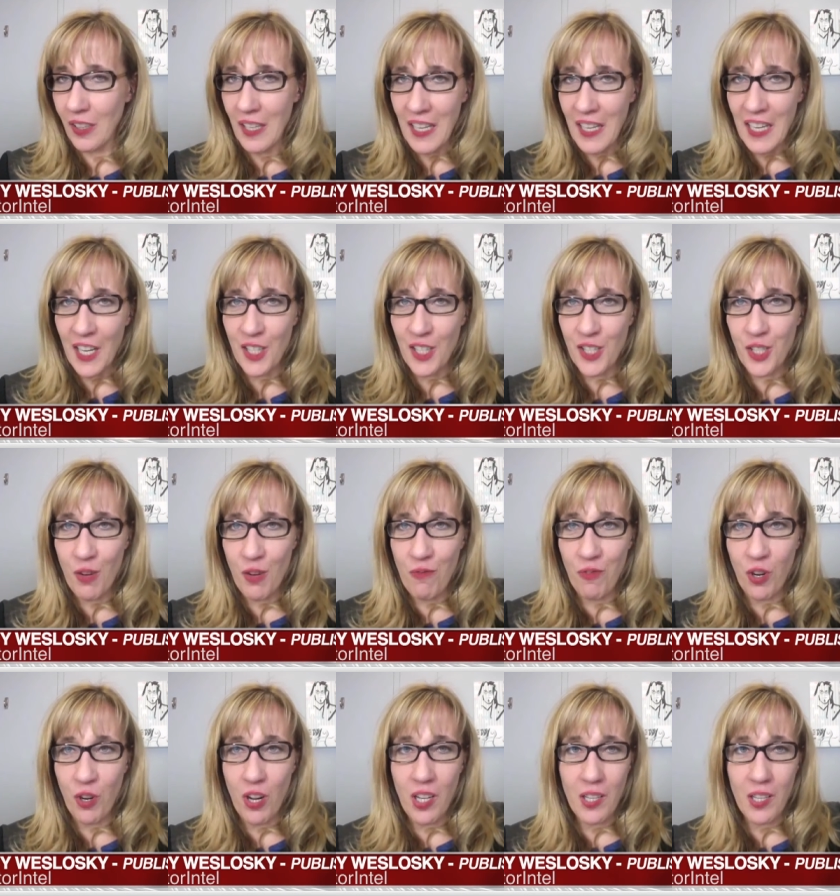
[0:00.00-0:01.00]
And so for
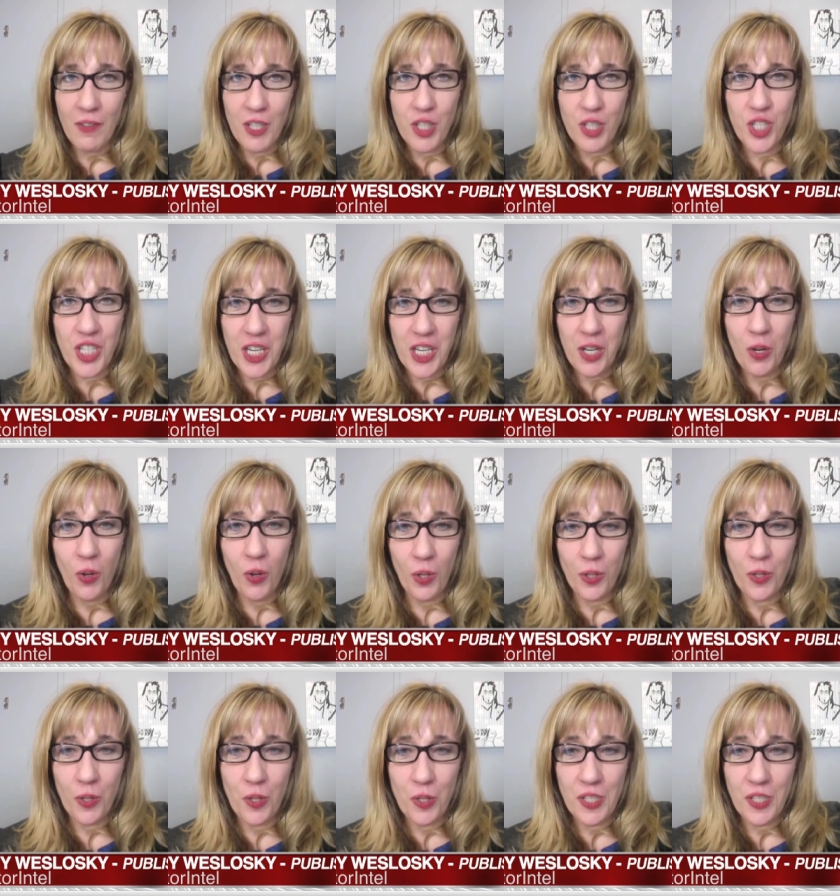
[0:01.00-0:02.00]
all of us
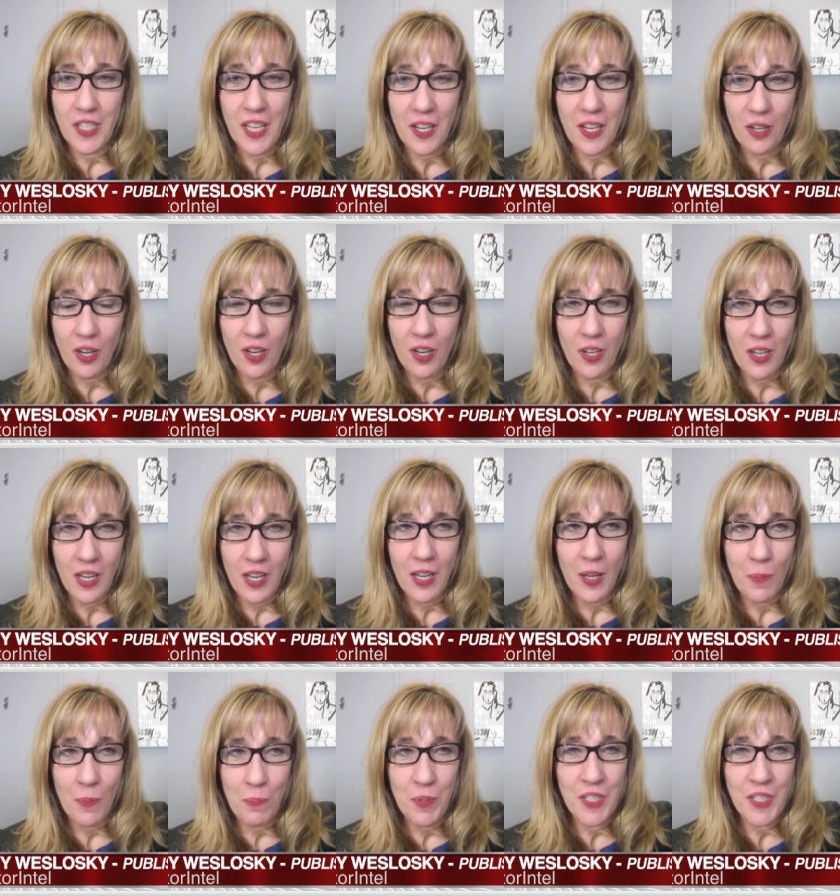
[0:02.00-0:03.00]
shareholders that are uh,
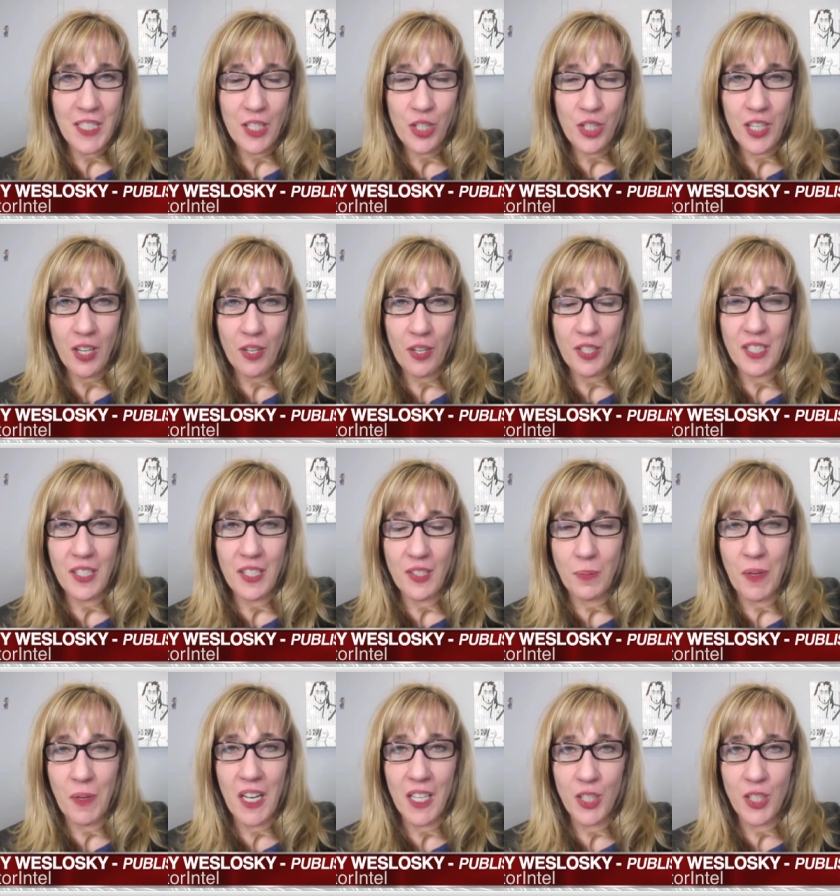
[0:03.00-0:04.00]
positioning ourselves
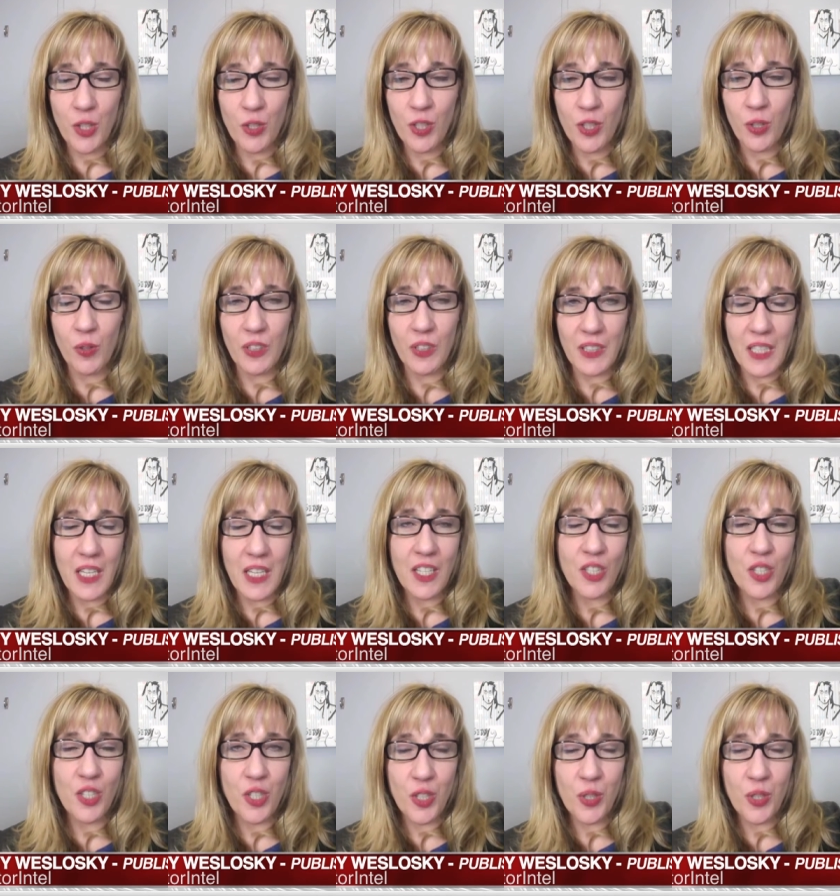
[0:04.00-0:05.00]
behind Uragold, and I
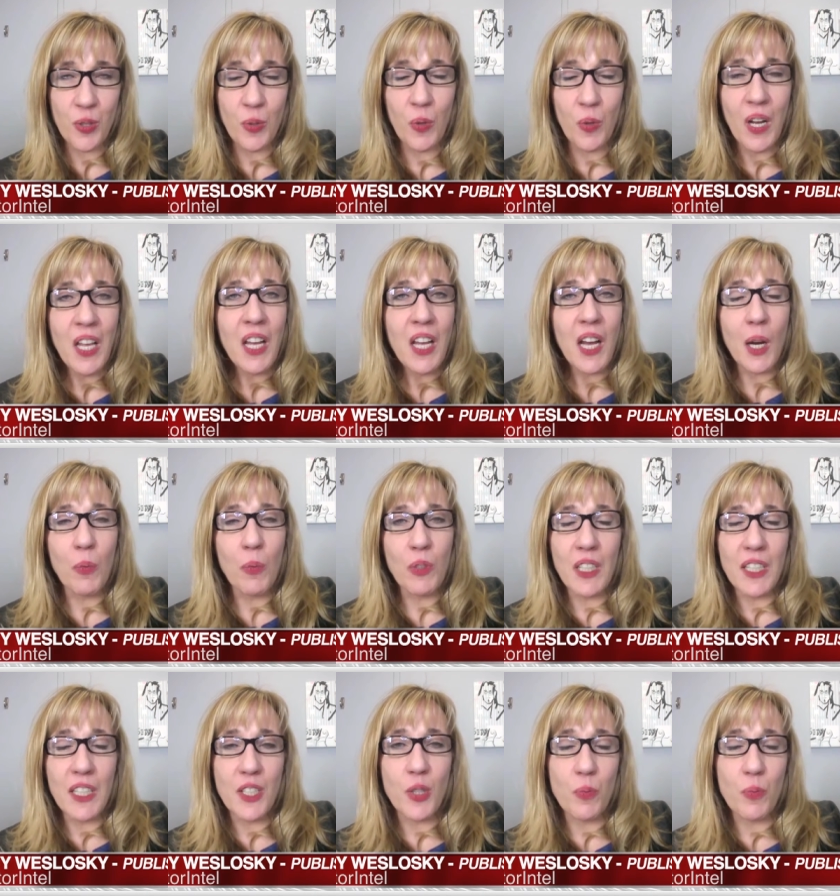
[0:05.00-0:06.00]
do, I would like
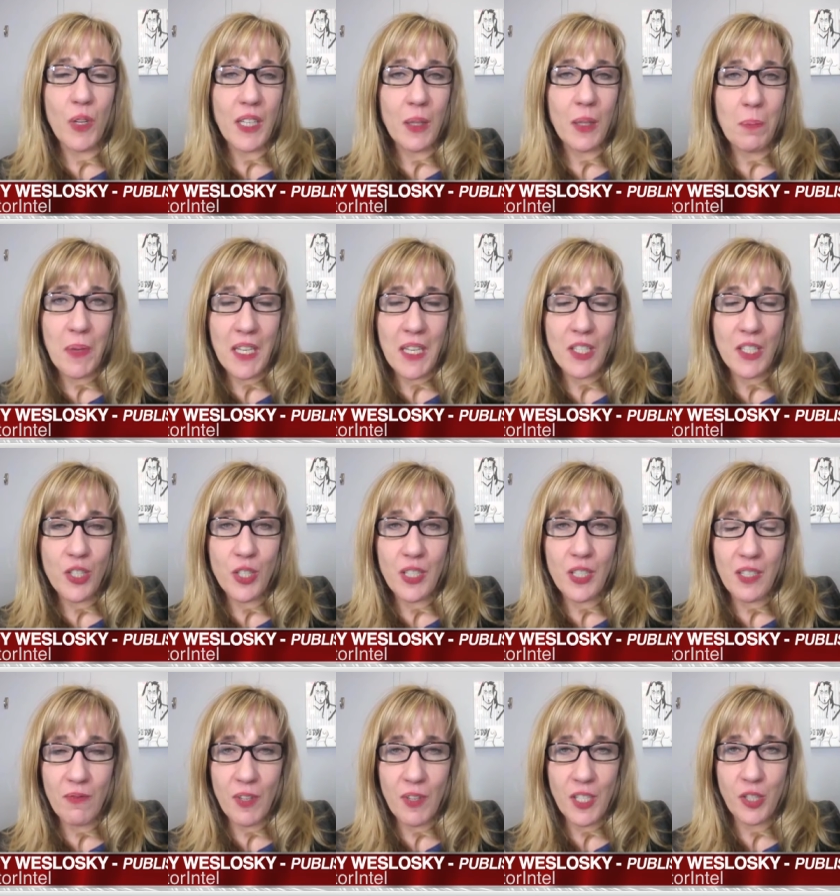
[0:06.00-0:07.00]
to recommend to the
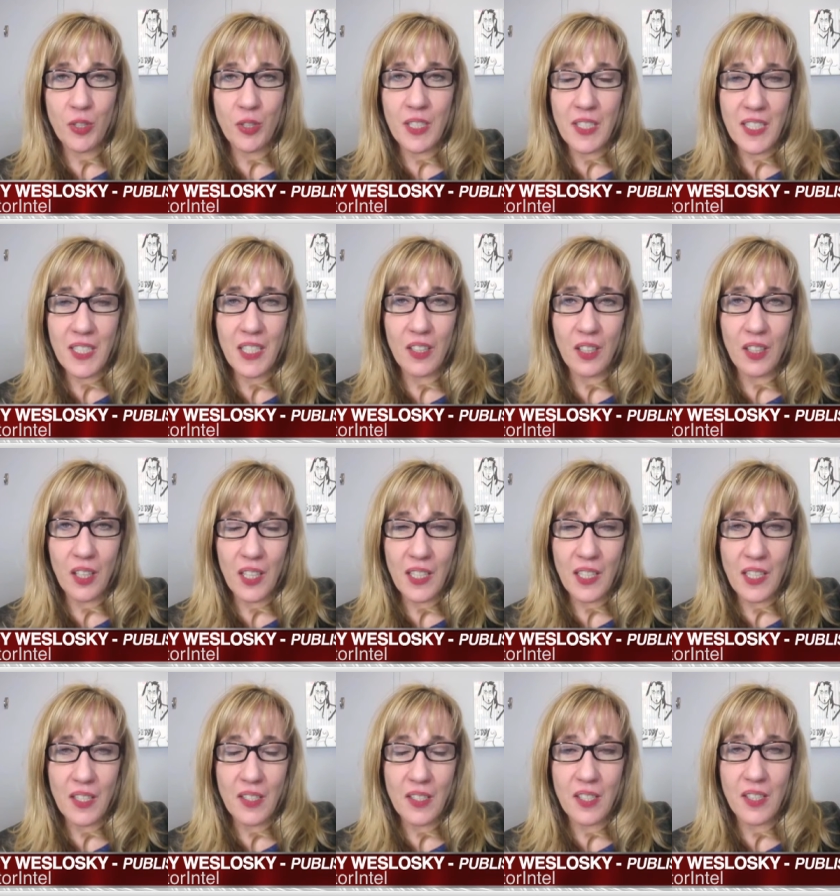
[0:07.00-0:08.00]
Investor Intel
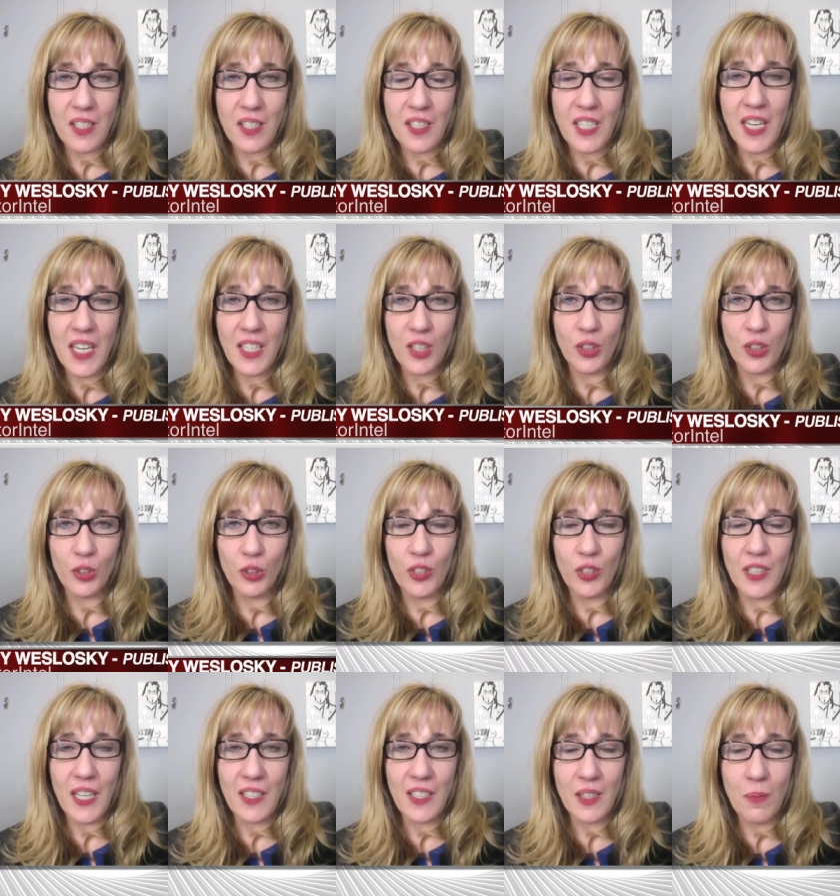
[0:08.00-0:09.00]
audience that they take a look
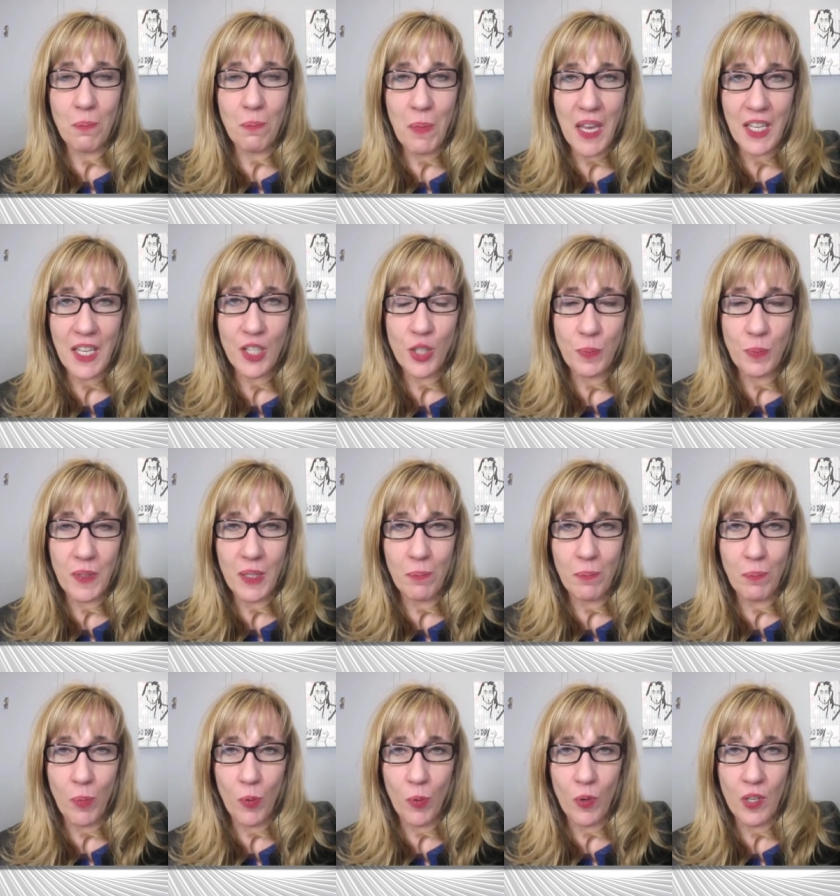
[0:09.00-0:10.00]
at the management and
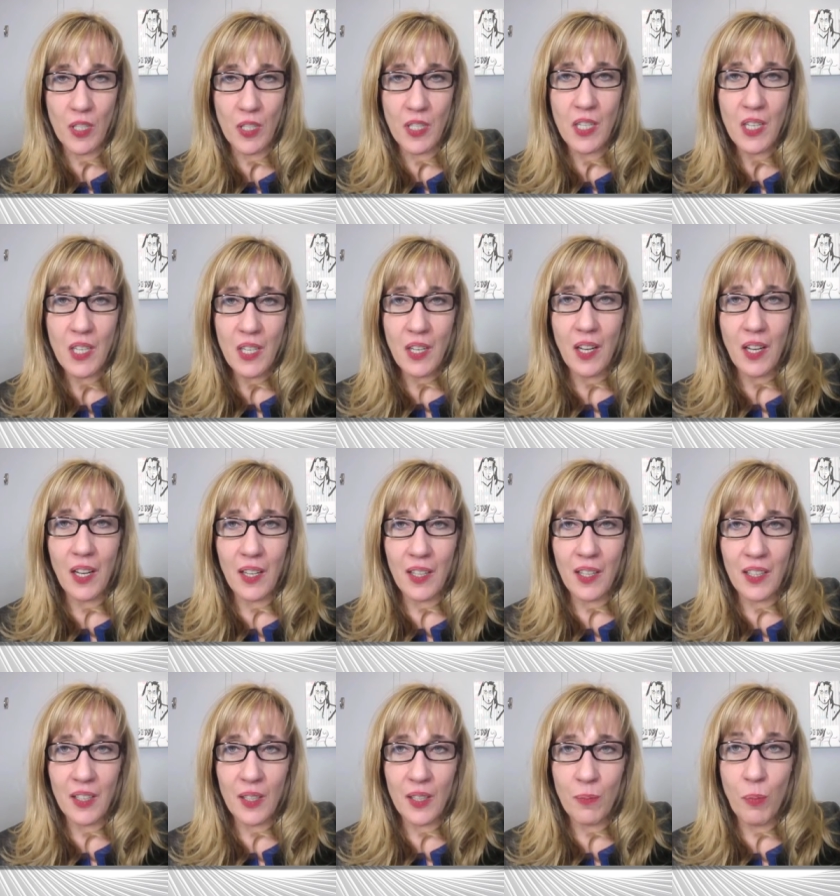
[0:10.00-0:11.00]
board,
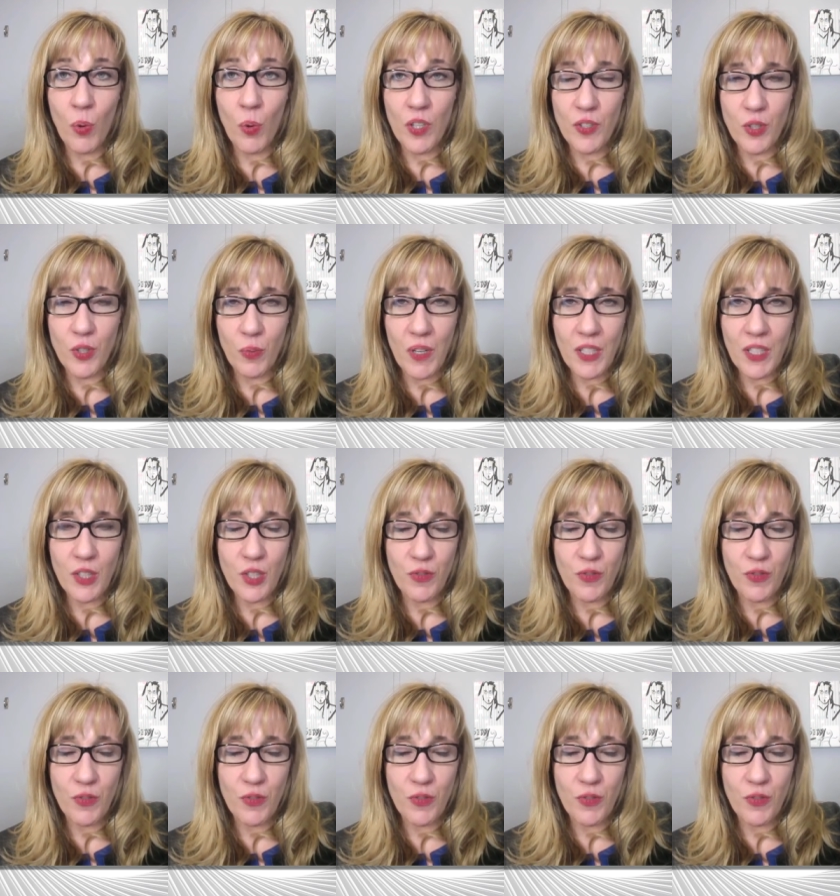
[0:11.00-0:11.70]
uh, board of directors for